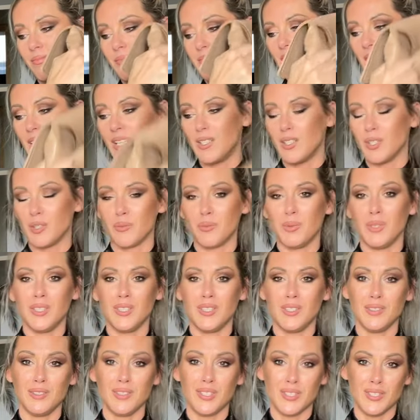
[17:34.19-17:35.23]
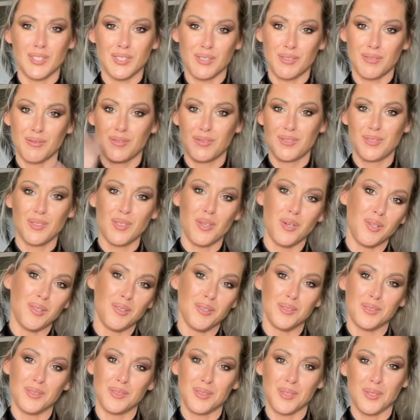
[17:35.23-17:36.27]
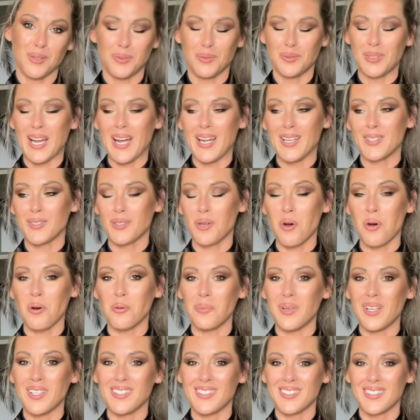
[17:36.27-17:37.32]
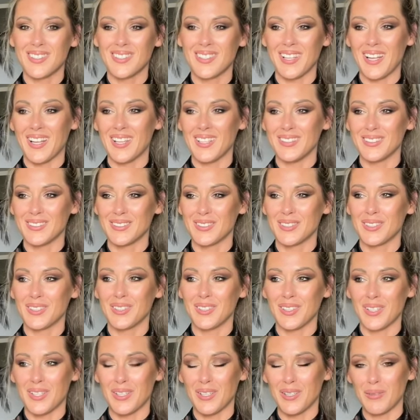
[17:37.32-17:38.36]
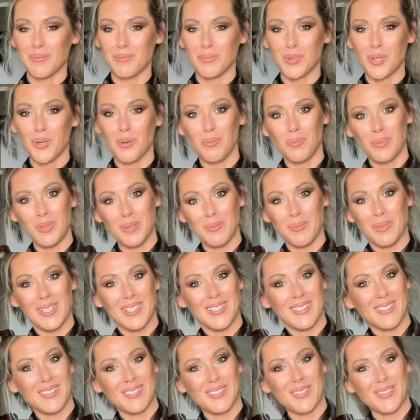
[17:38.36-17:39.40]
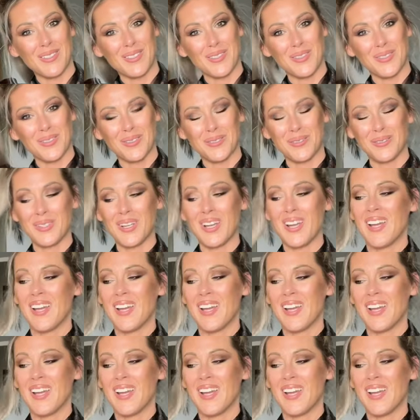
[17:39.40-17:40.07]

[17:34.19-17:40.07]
telling me just all so nice comments and compliments. So